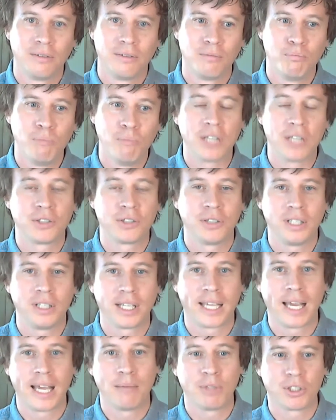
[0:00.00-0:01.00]
measuring the
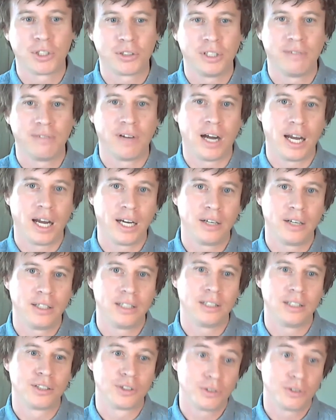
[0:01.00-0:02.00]
chemistry of iron
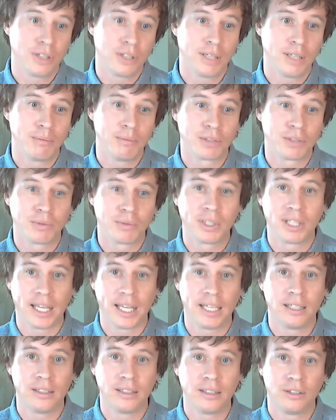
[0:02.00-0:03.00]
in a stream is
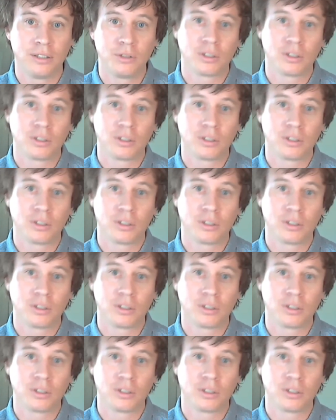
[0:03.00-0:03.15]
related to